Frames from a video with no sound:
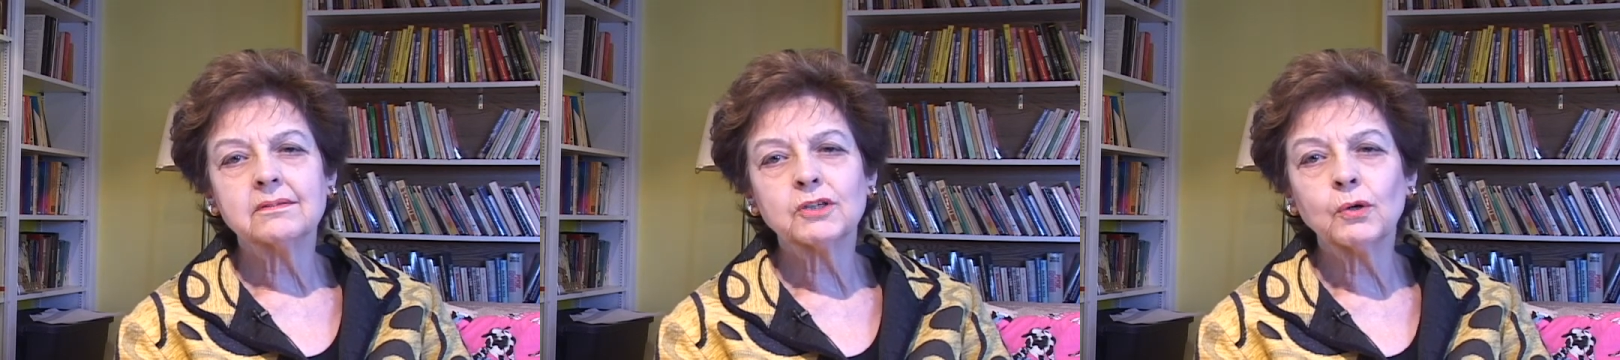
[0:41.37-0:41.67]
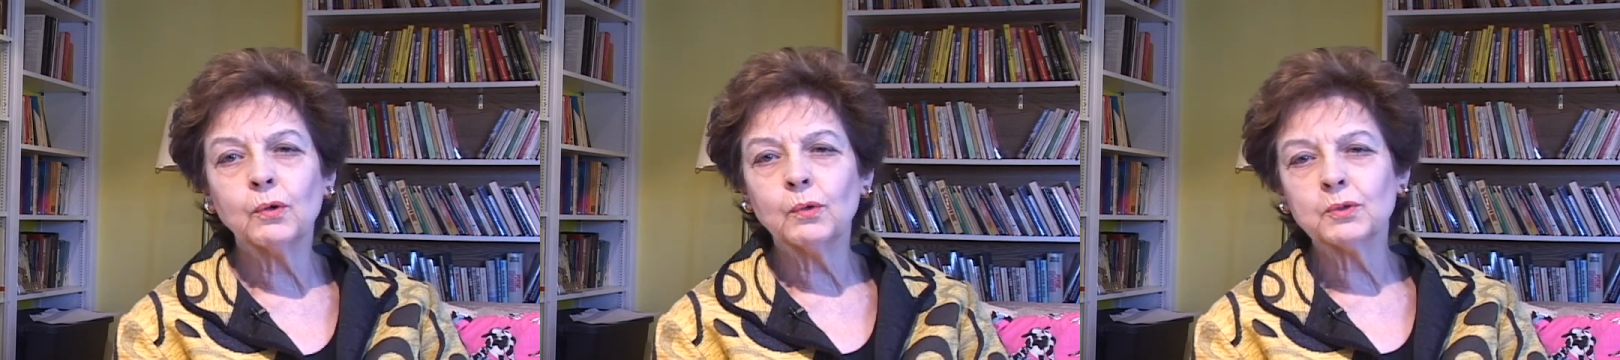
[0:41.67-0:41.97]

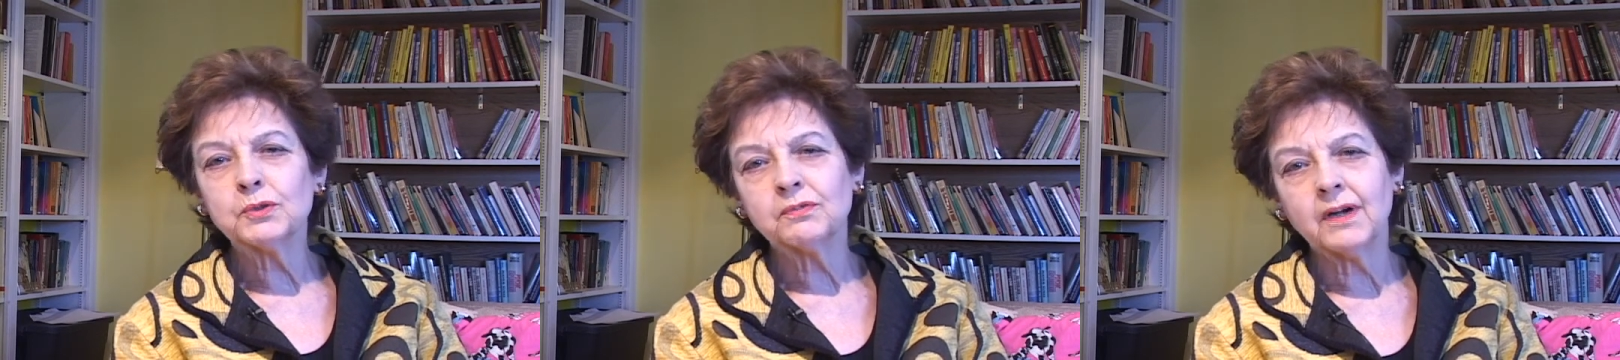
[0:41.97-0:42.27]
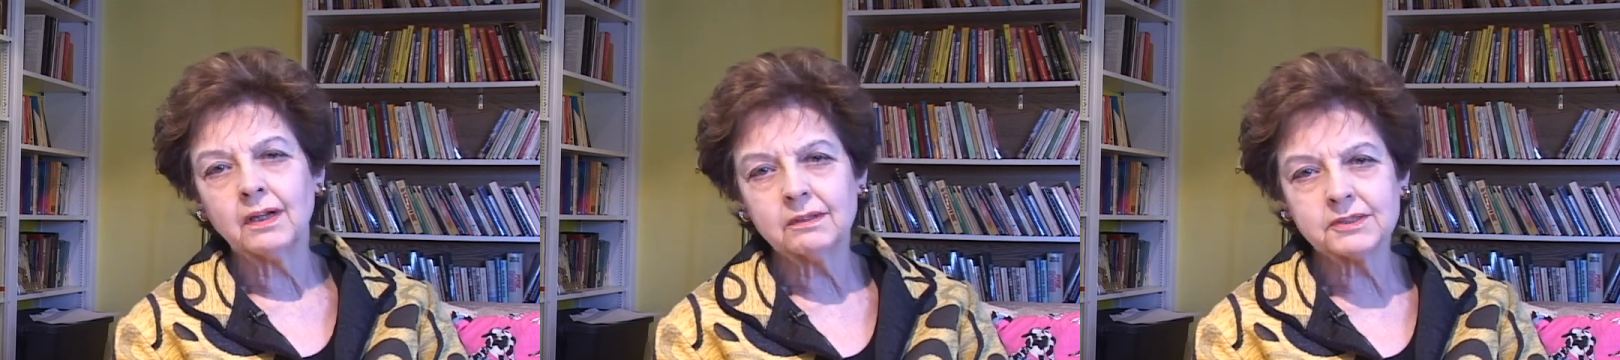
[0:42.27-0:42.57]
told to
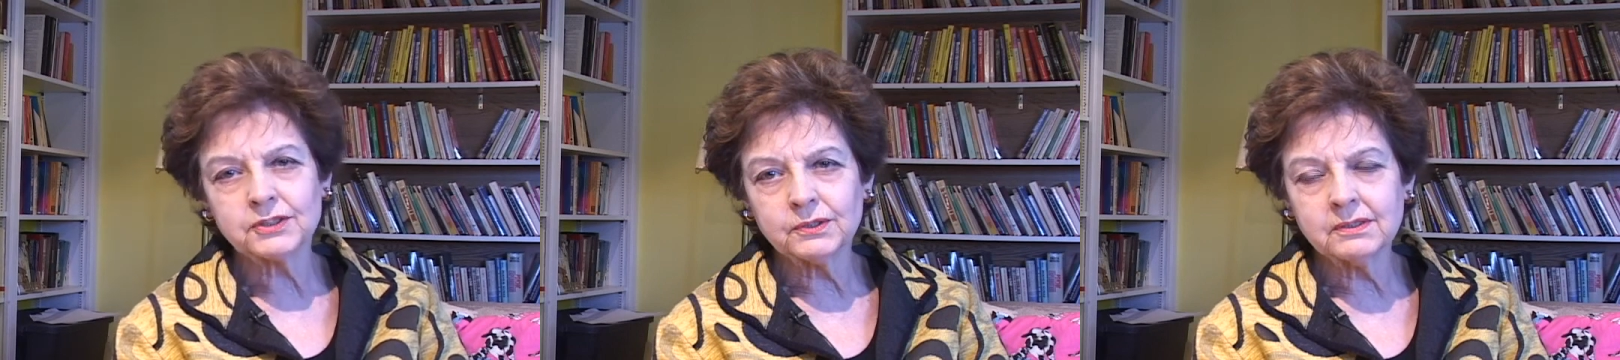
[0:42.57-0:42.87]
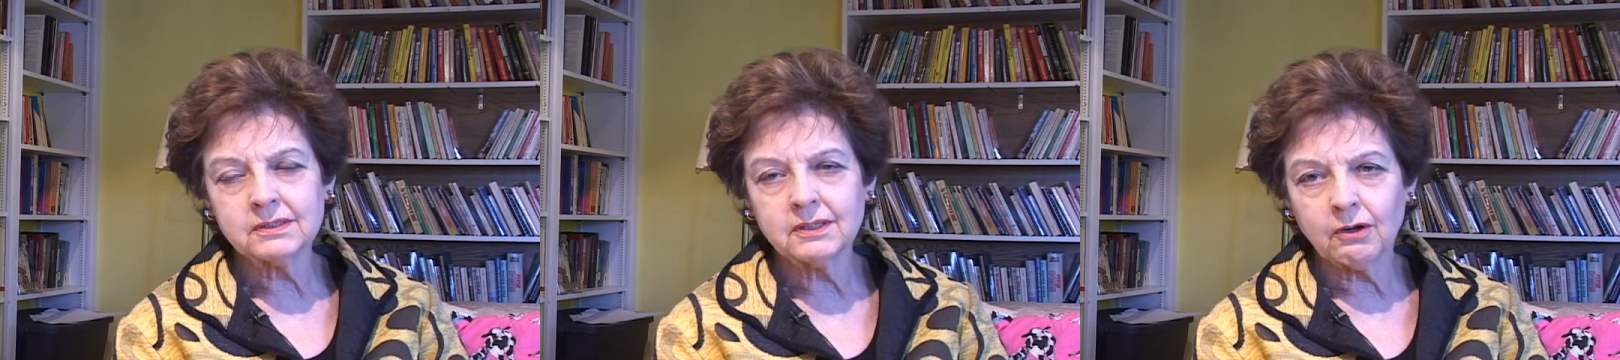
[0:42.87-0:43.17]
follow
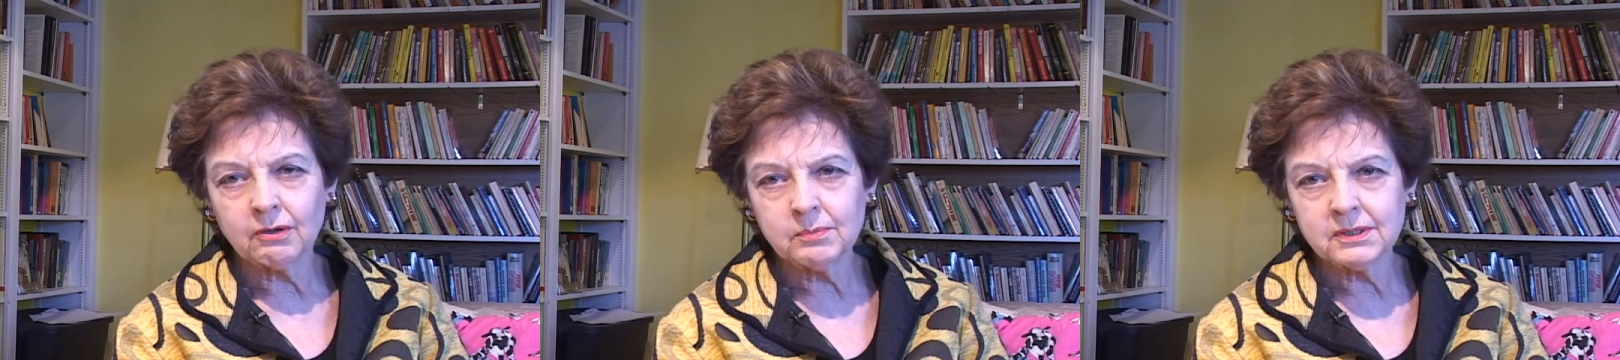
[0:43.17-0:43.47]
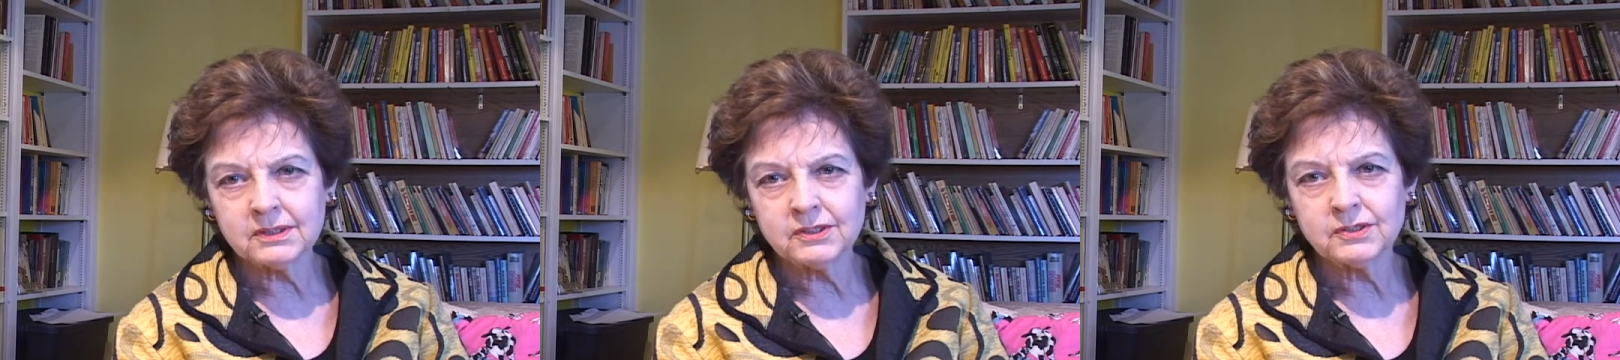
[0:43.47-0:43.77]
certain
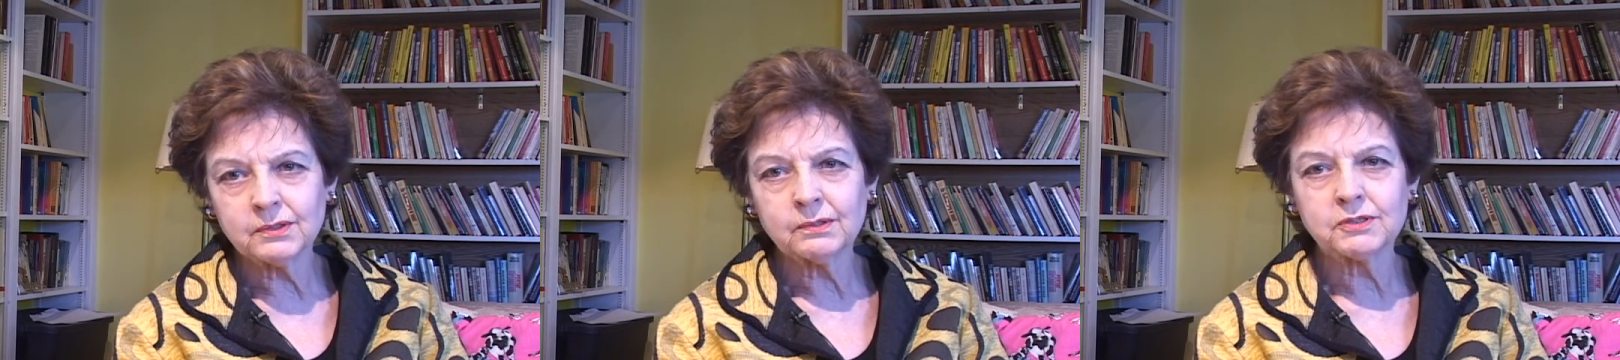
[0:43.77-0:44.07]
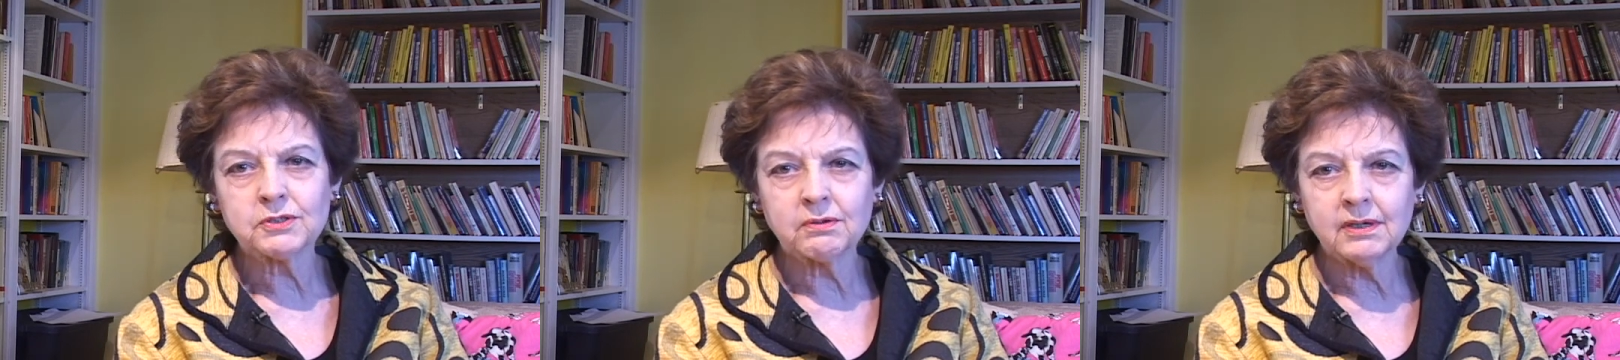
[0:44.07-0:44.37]
dogmas or
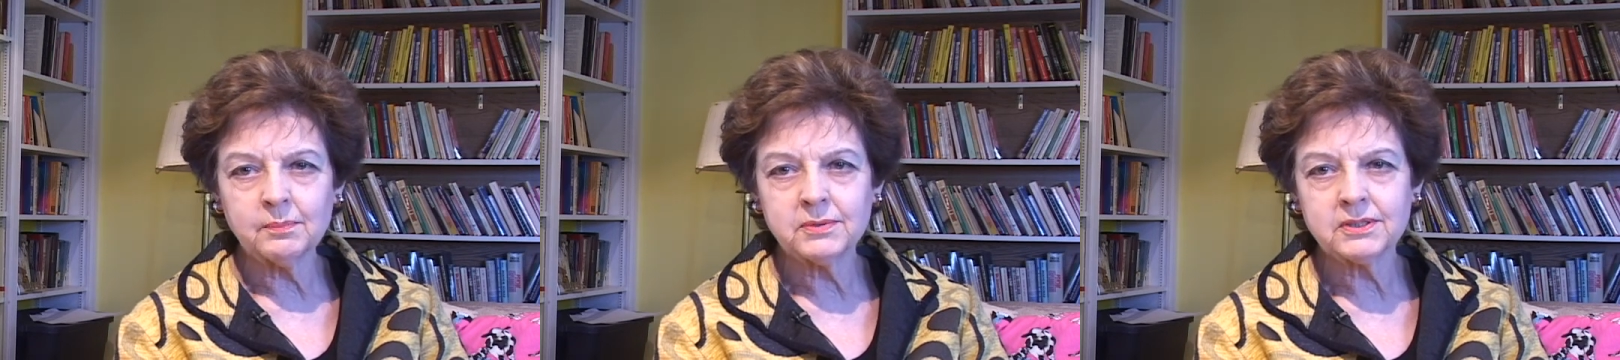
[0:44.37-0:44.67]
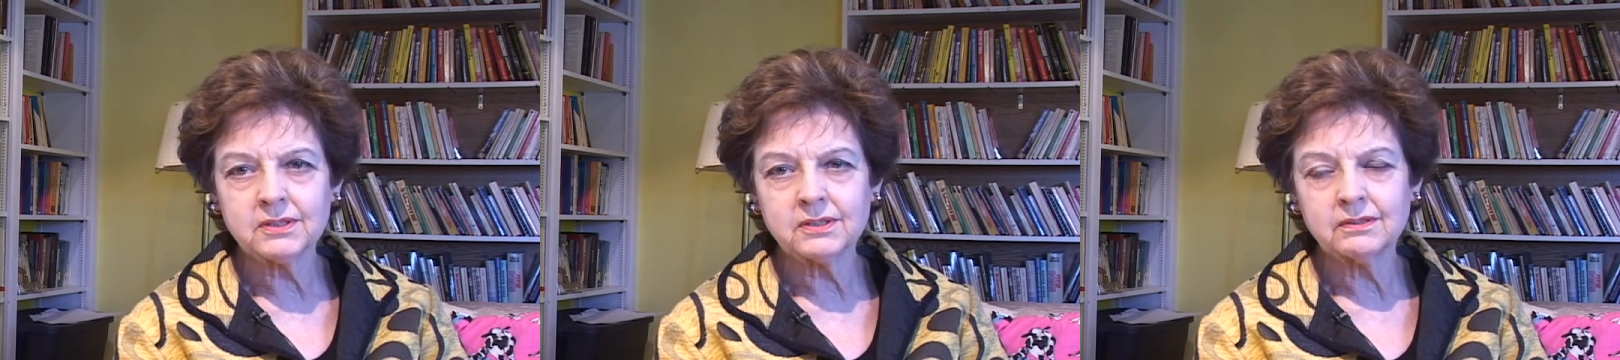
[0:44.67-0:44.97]

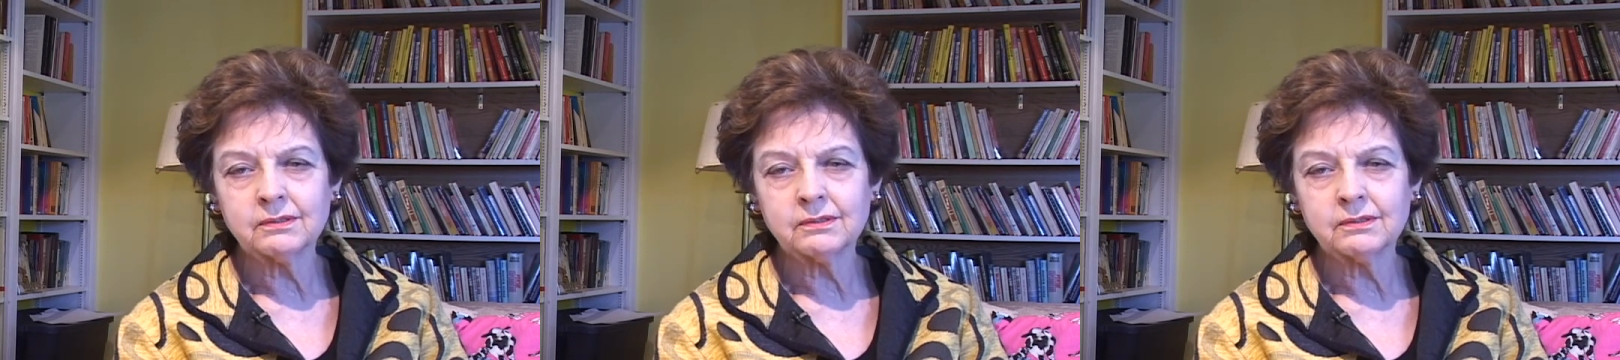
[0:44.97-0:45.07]
scripts